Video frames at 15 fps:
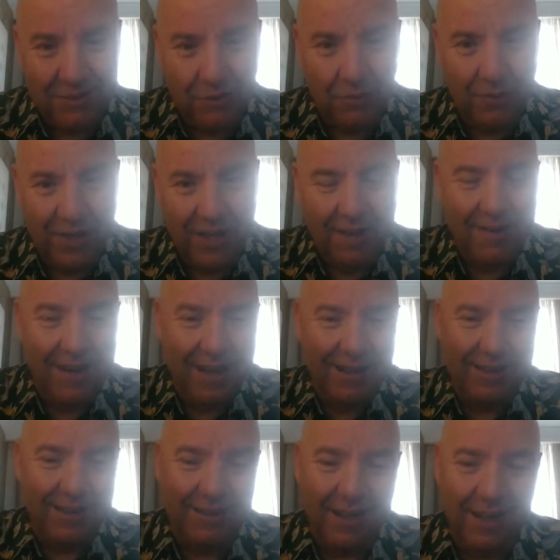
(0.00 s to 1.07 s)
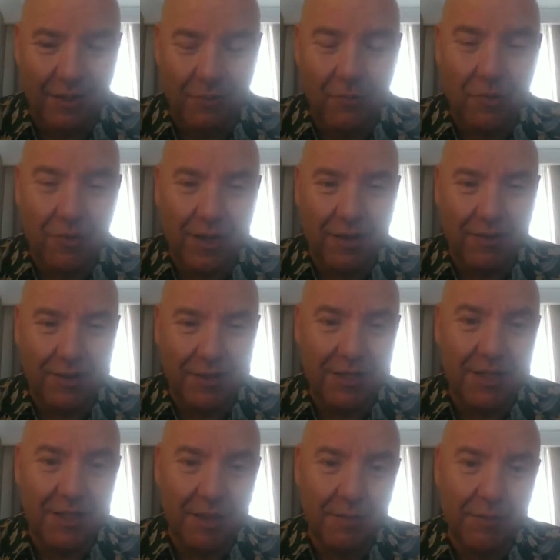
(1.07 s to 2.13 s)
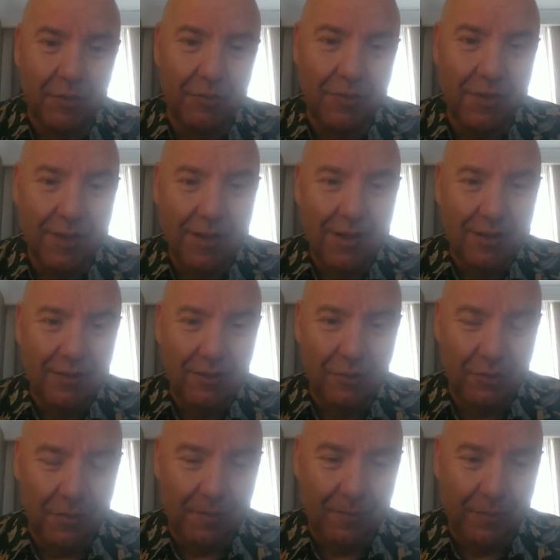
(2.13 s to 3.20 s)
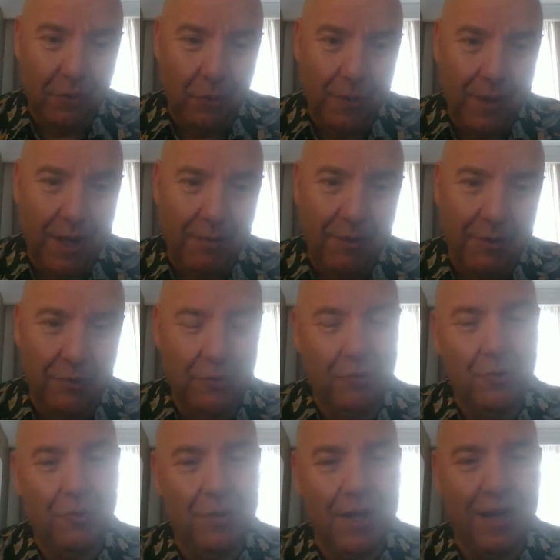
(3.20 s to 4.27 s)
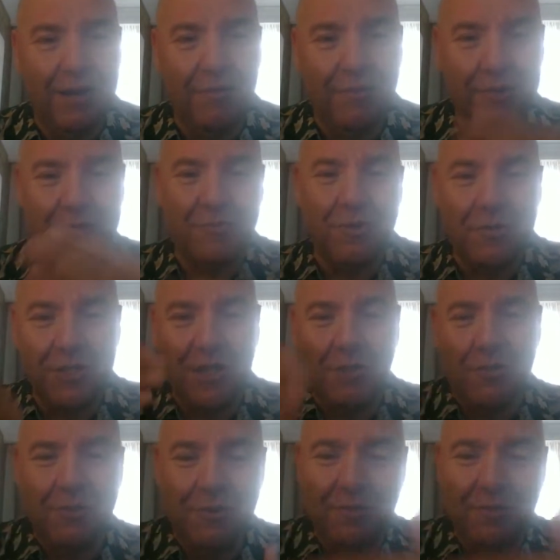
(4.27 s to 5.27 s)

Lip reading: So we had like work out a system to be able to do like first row, second row,